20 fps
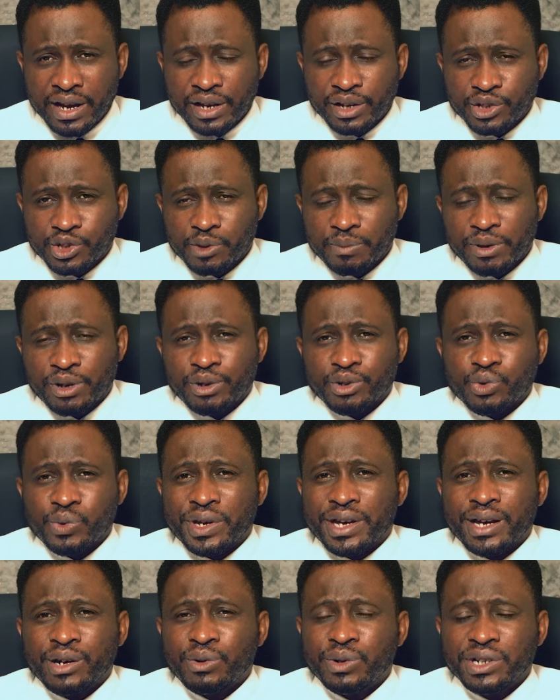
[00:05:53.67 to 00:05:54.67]
You see, because we
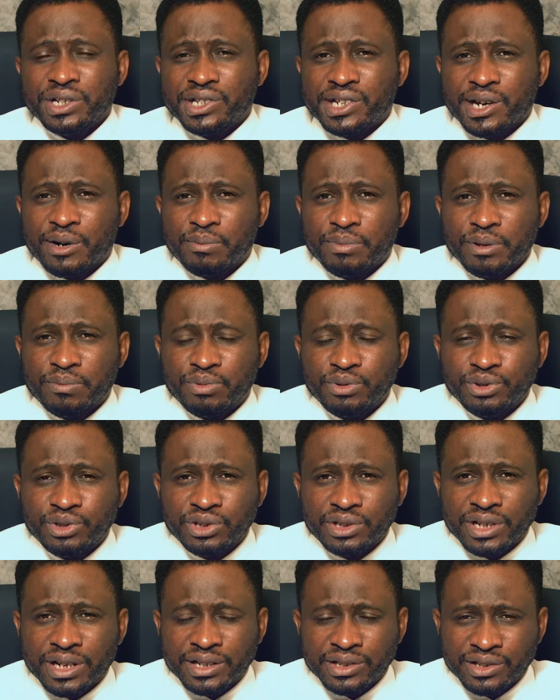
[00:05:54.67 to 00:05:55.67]
can only tell people
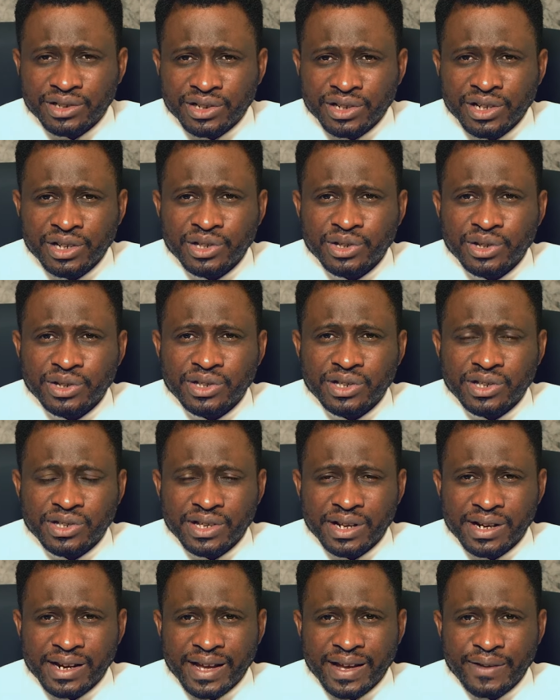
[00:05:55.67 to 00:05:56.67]
that Jesus is
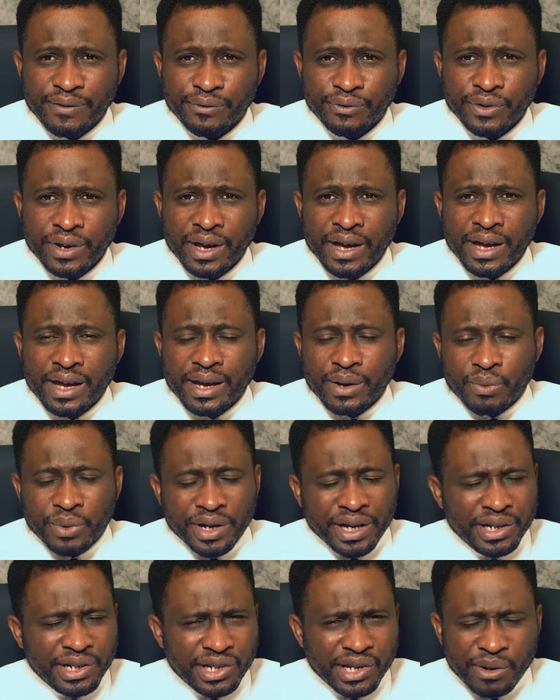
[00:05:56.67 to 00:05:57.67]
alive, and we
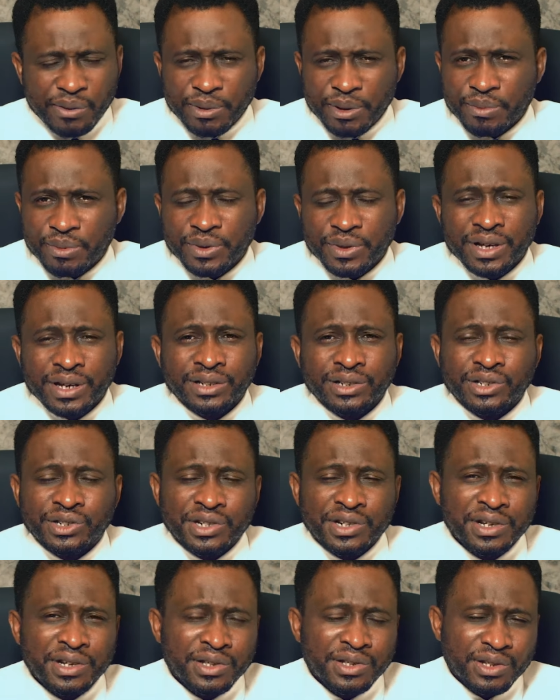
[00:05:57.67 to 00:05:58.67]
can't tell people that
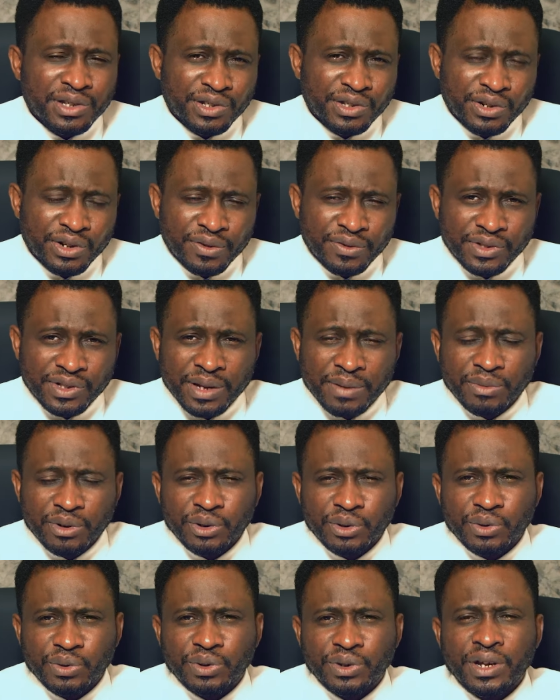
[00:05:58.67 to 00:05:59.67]
Jesus loves them
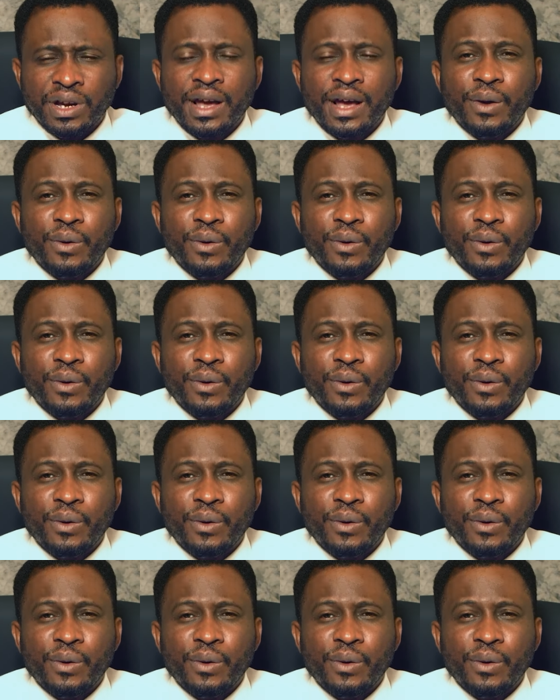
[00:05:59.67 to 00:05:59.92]
alone.